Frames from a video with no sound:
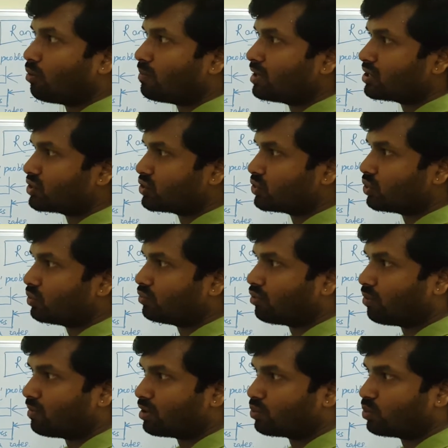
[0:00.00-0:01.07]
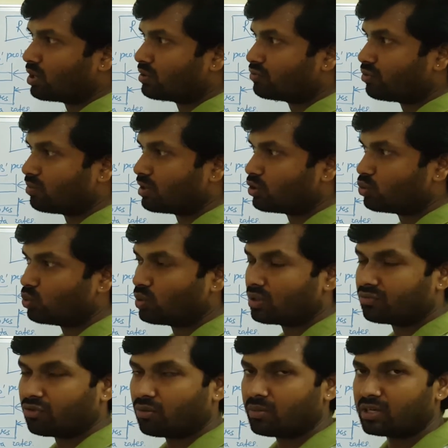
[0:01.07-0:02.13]
format 0, format 1, format 2
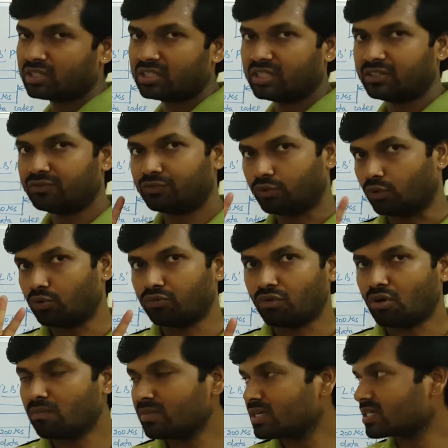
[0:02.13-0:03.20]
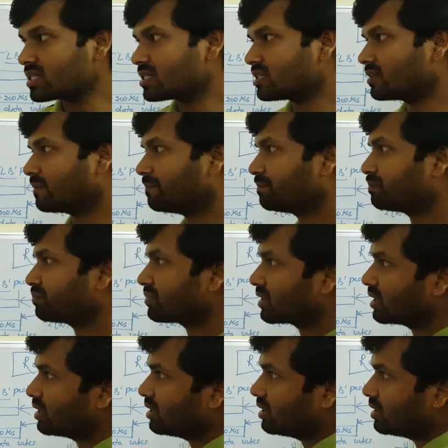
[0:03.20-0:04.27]
and format 3, 4 formats.
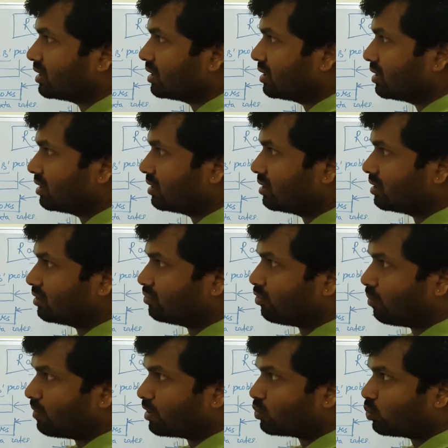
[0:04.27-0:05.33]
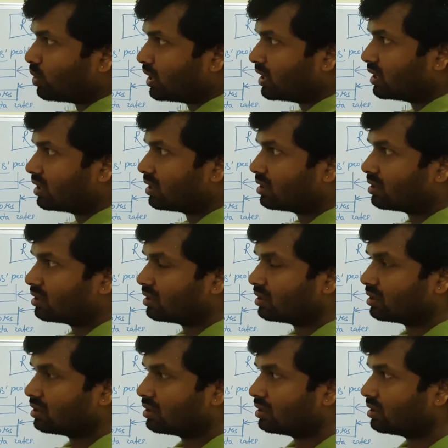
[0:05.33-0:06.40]
Format 1,
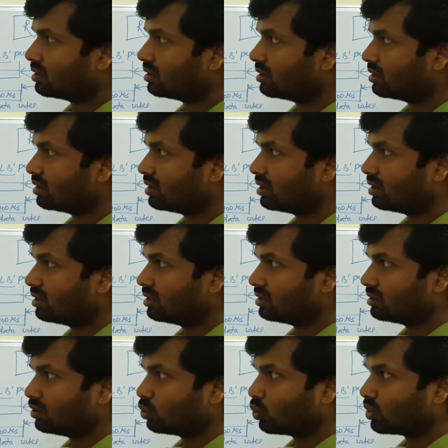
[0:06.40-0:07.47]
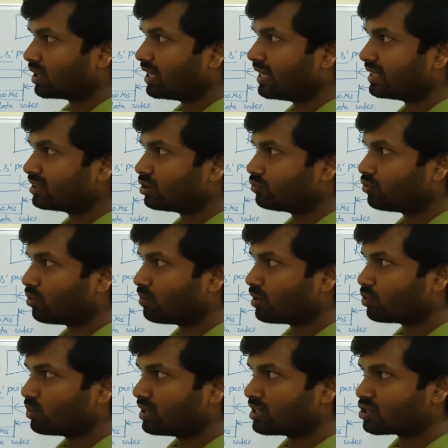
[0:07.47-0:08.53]
the total length of
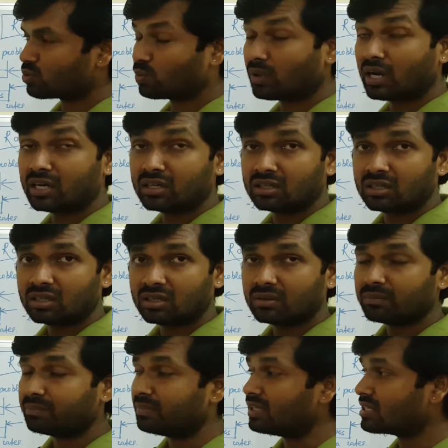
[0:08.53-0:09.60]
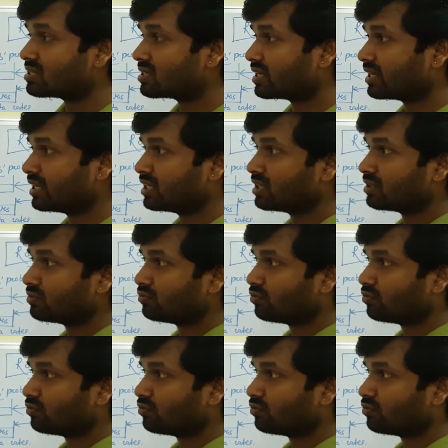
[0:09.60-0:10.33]
format 1 is 1 millisecond.